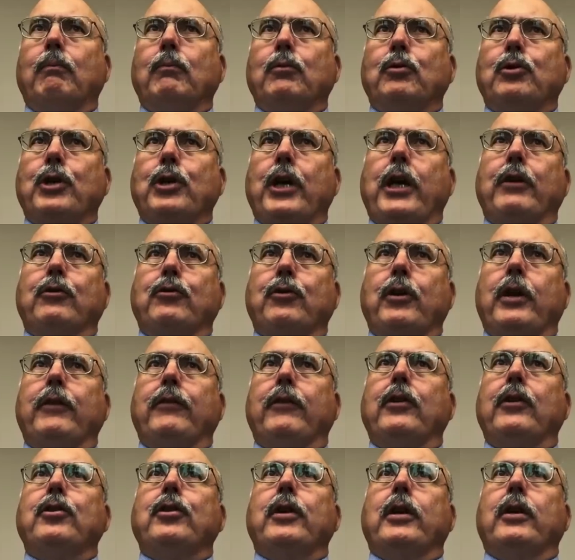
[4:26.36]
tra
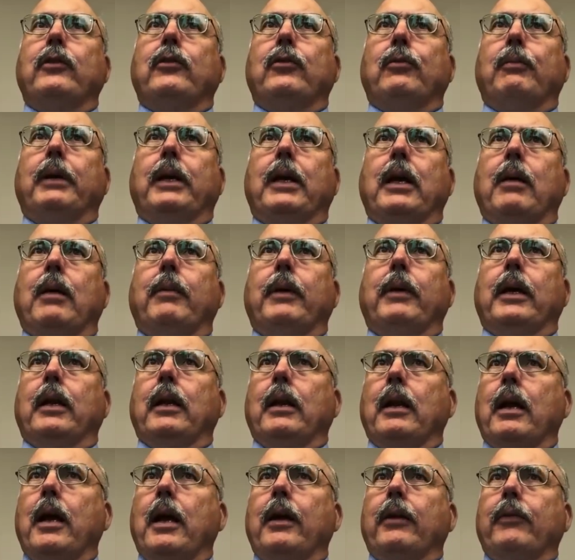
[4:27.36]
transitioning to becoming an
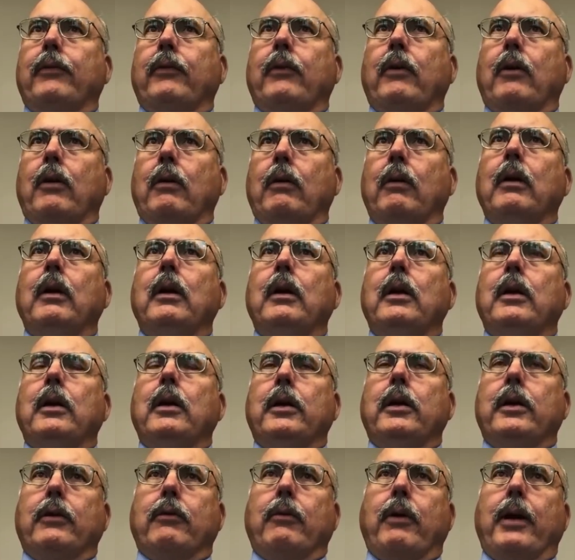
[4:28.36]
I S R
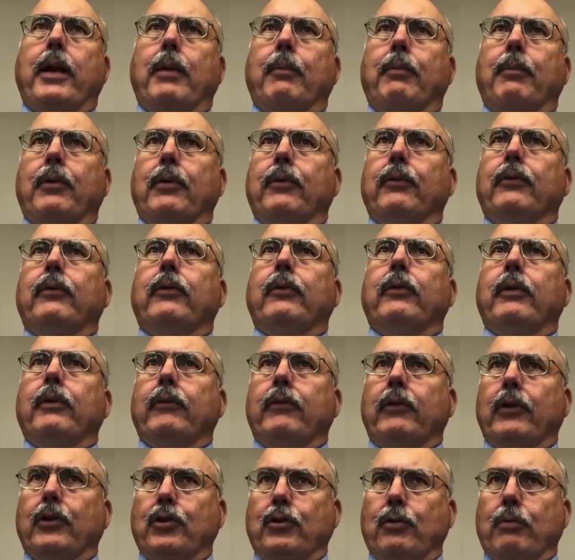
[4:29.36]
uranium producer in
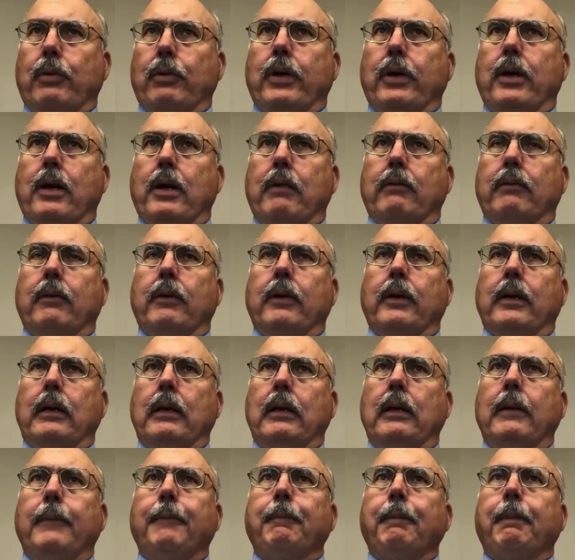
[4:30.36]
situ recovery.
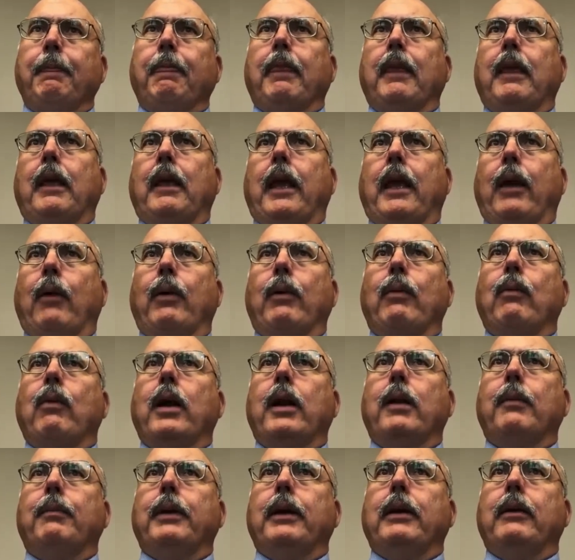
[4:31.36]
And we
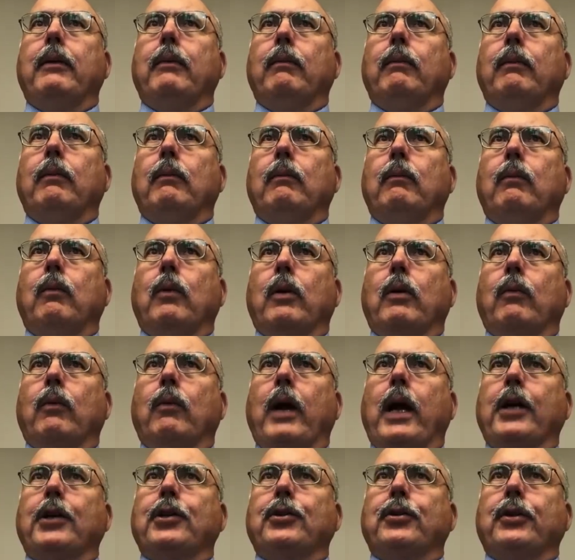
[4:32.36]
want to be, we're
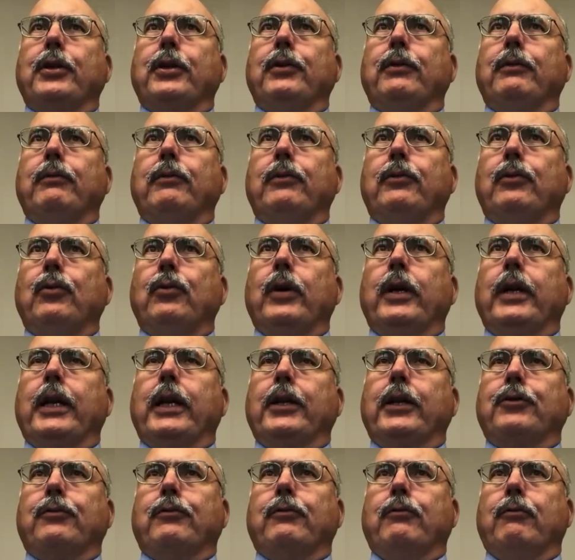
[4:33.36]
actually doing
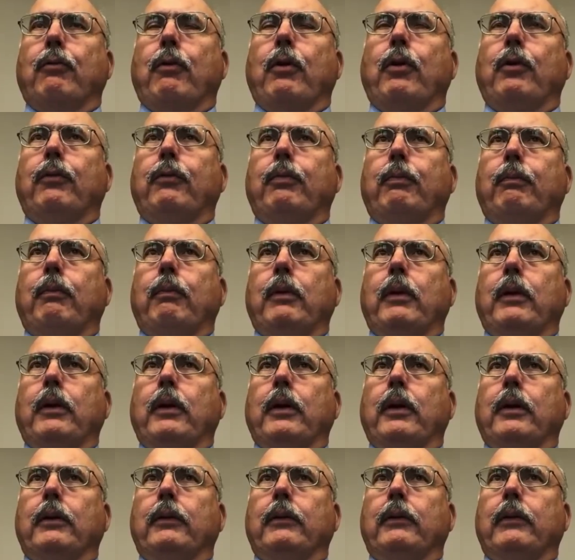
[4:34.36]
that growth
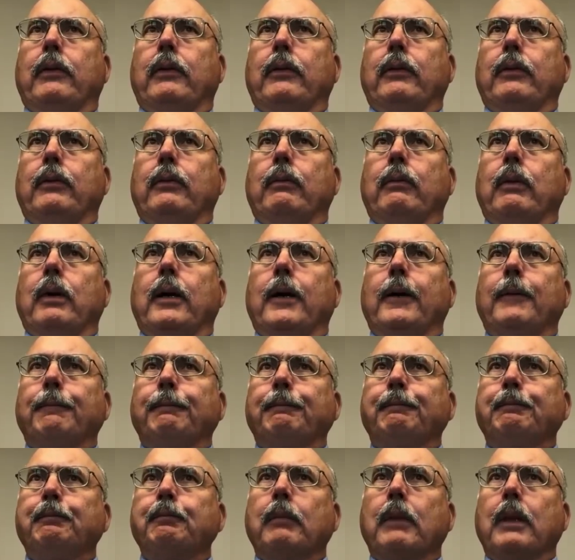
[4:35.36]
uh, to
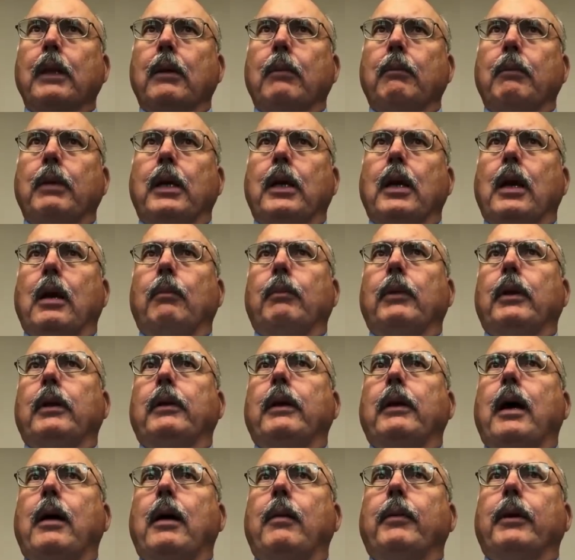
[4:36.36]
um, become the
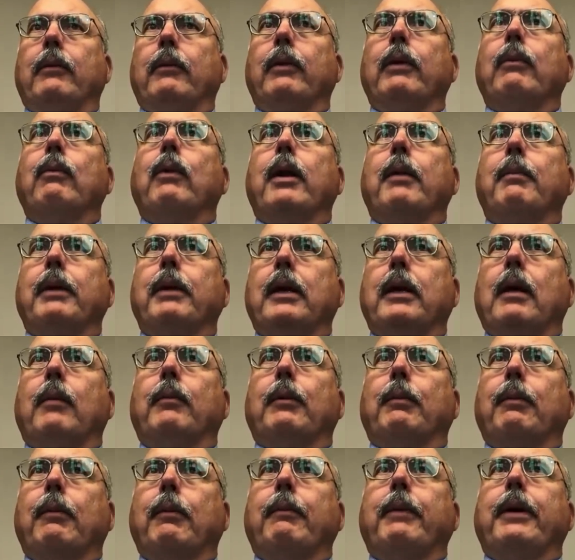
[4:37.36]
dominant, we want to become the
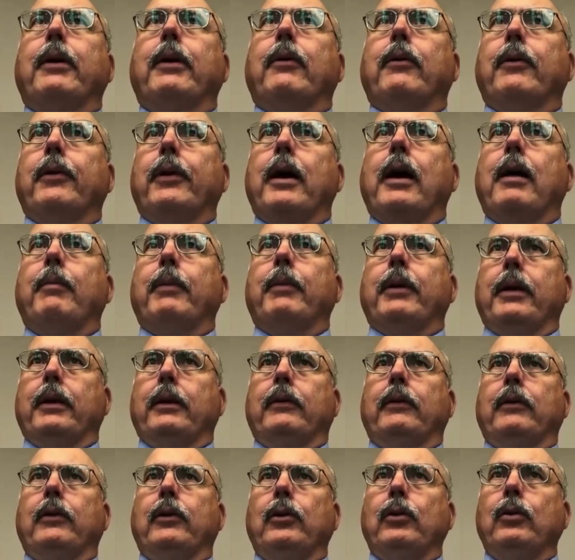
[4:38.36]
premier or dominant
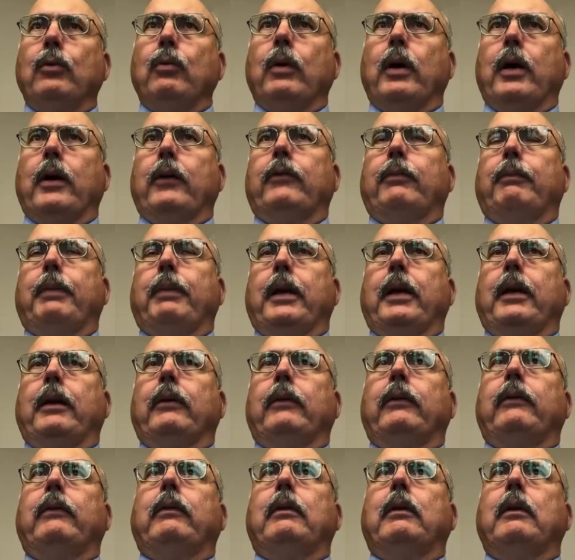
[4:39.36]
U S
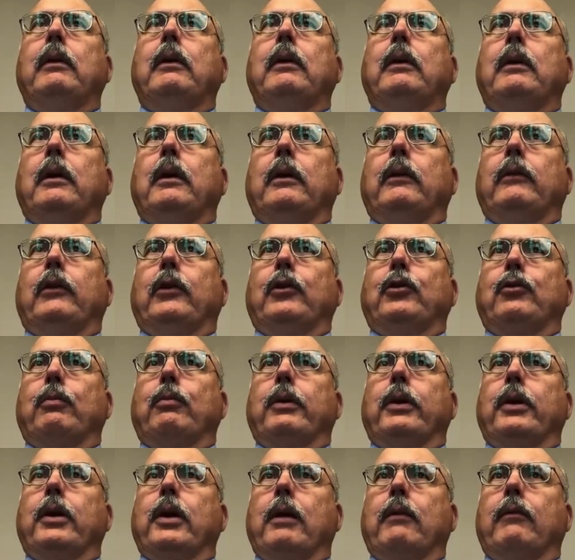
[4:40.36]
based in situ
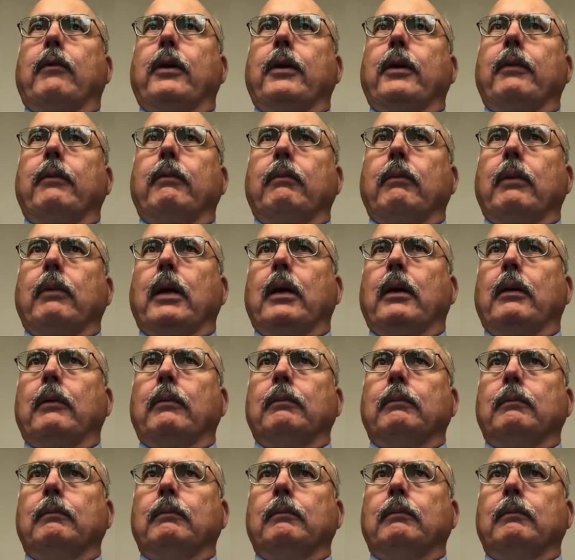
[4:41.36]
recovery uh,